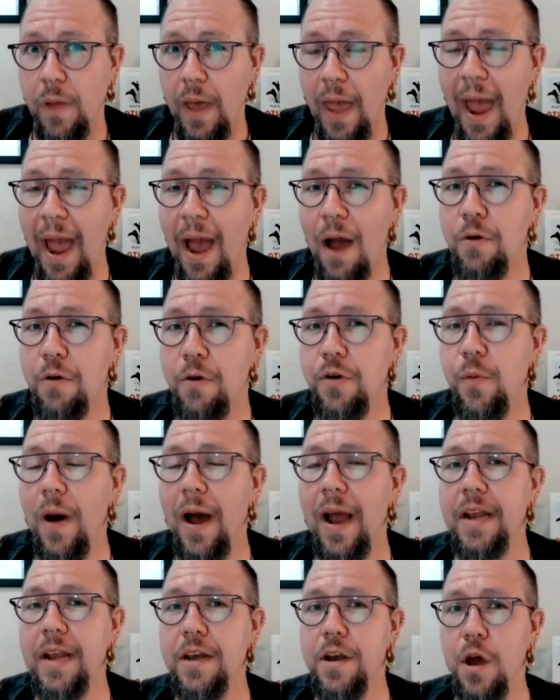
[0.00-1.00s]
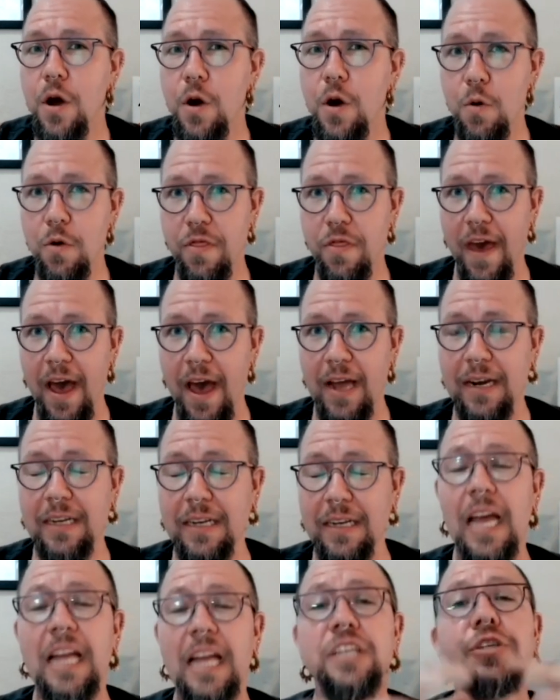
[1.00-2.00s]
How do I know that?
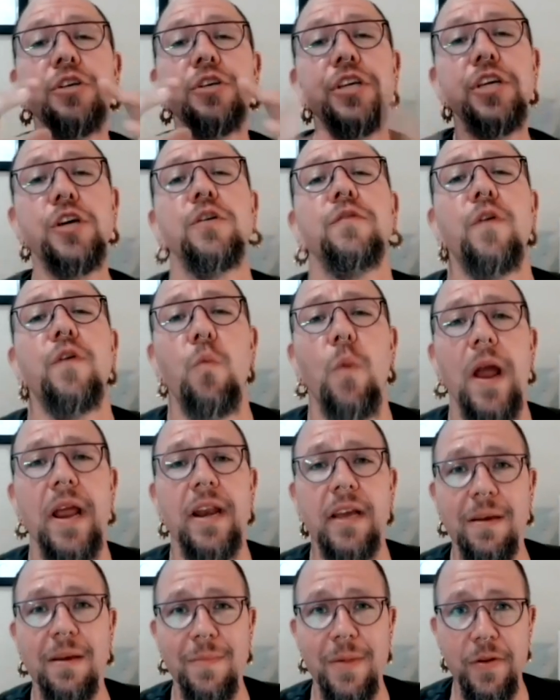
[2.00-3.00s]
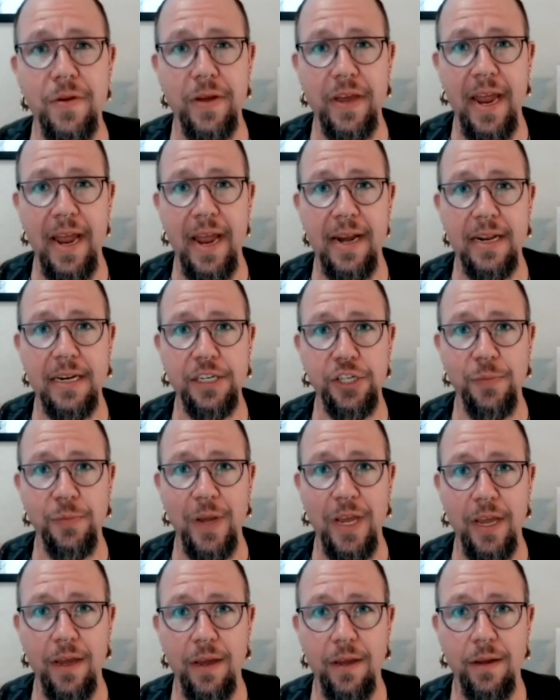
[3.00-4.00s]
And do you have a way to communicate it to
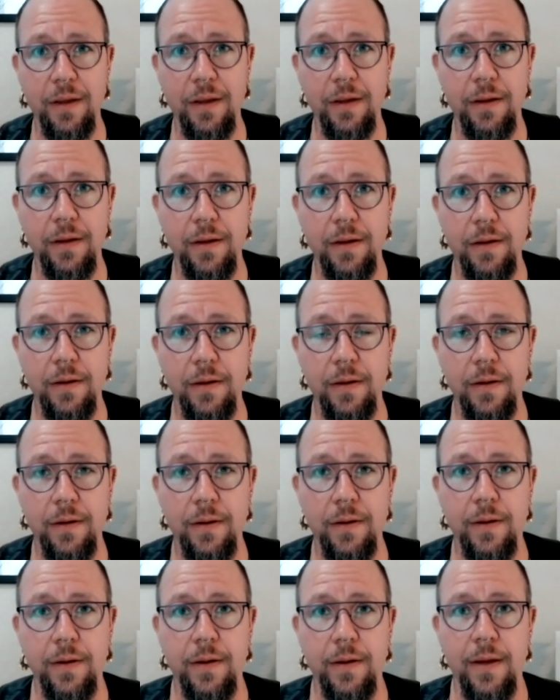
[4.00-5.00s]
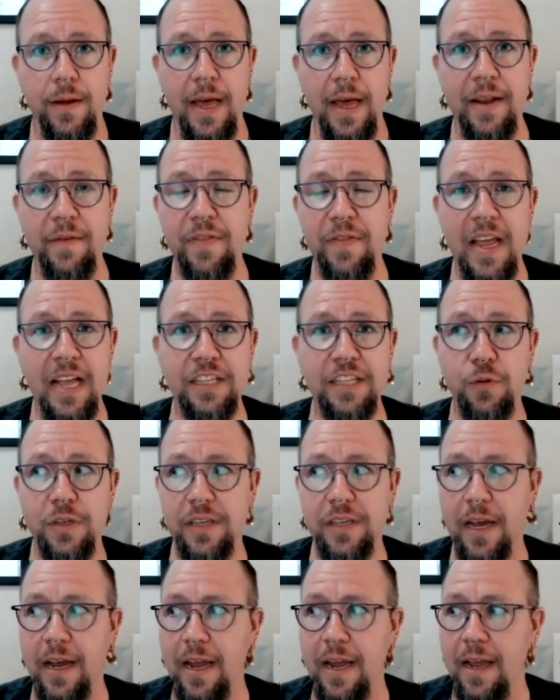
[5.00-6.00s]
me? And if the answer was,
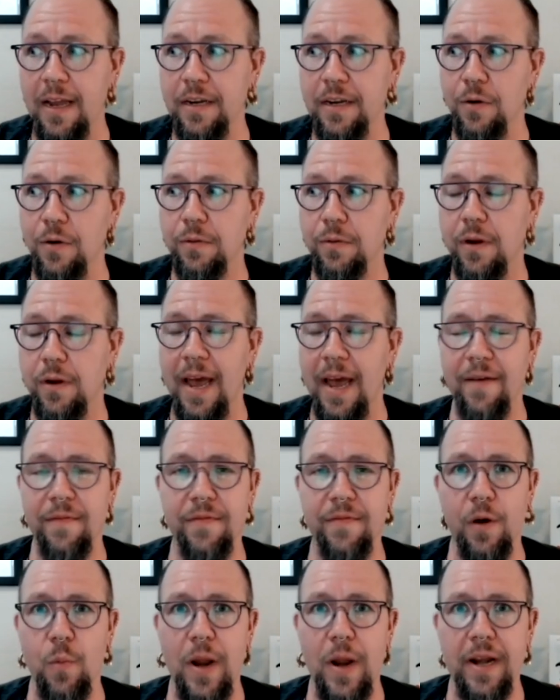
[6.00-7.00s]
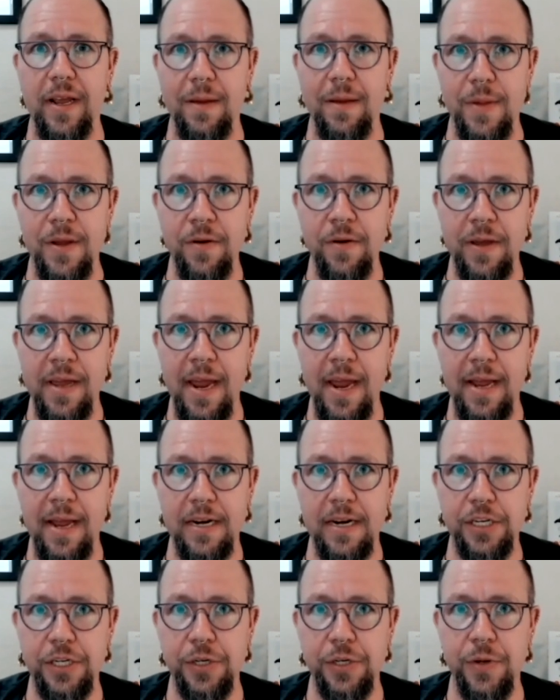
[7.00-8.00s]
I, I don't have a way to communicate
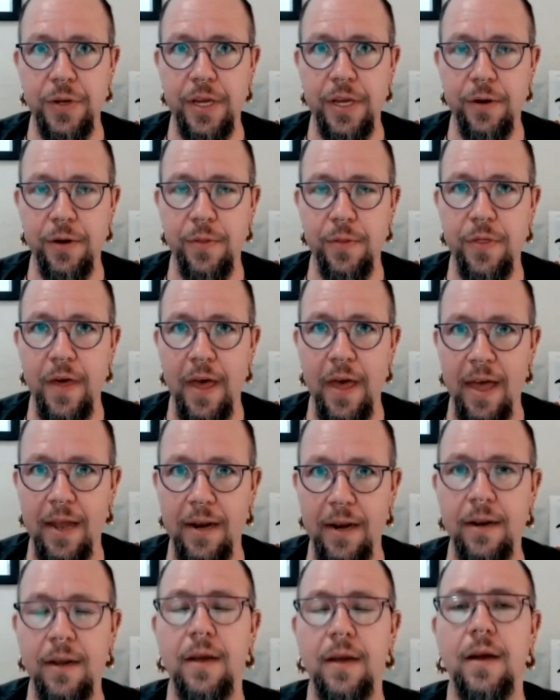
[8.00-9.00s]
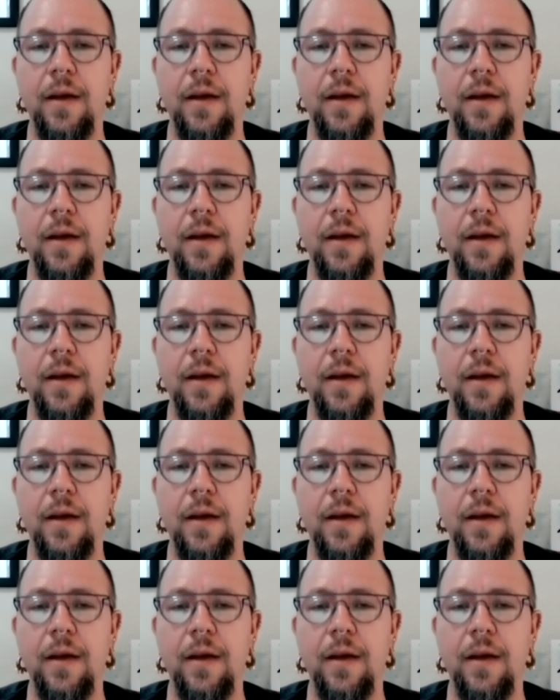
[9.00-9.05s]
it to you, then